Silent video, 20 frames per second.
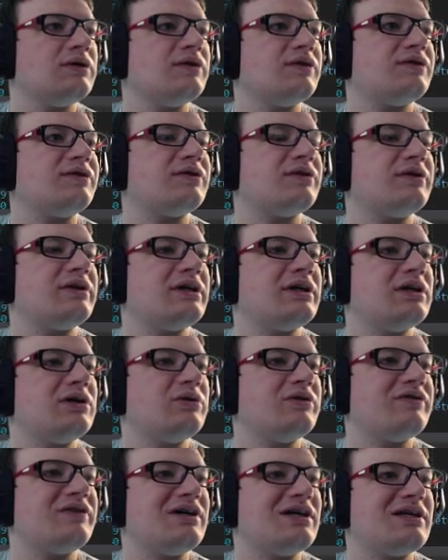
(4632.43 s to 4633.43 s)
So
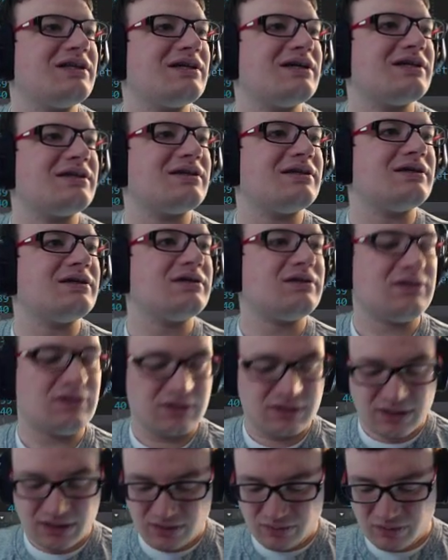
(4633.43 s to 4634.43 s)
now we've got that there,
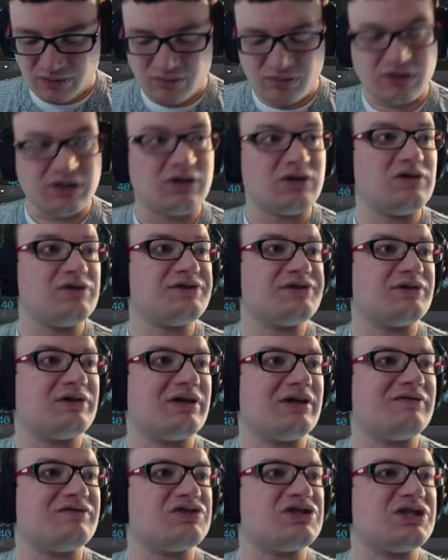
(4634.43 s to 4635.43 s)
and now we want to also
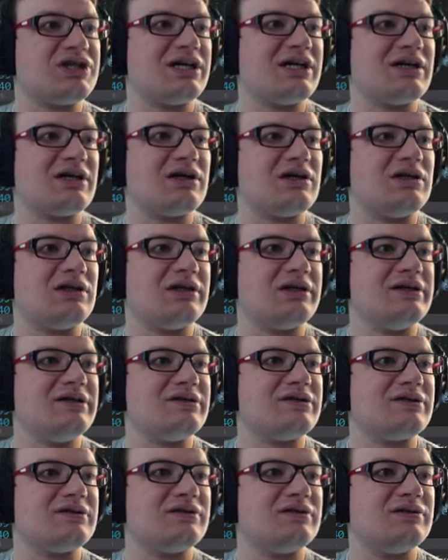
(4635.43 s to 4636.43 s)
have chat
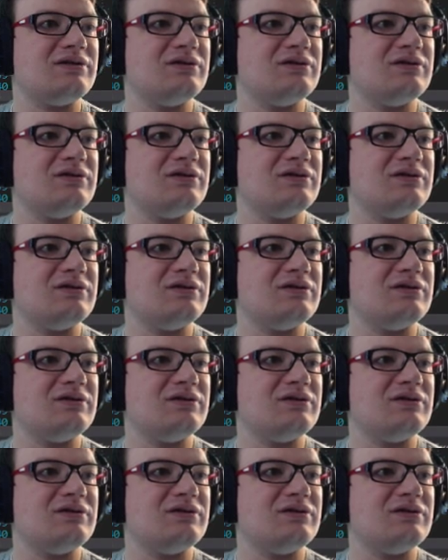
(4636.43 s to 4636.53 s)
client